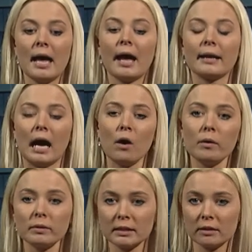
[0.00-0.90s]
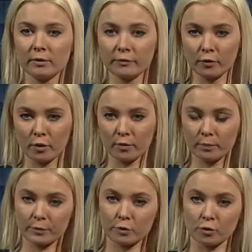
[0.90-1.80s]
Now I will give the floor
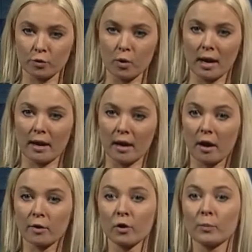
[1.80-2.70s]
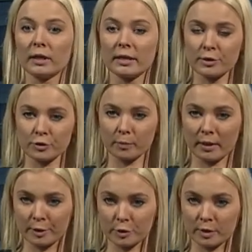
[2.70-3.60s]
to our communication
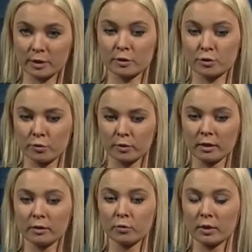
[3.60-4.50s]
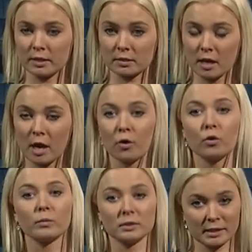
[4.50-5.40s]
management student, Louise, who
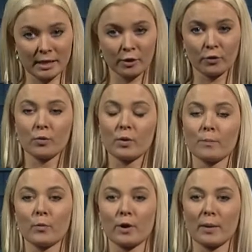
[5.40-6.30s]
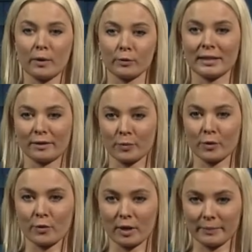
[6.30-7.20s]
will tell you more about that
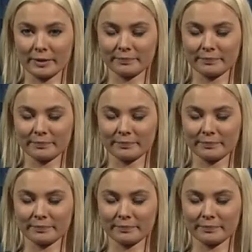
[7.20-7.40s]
program.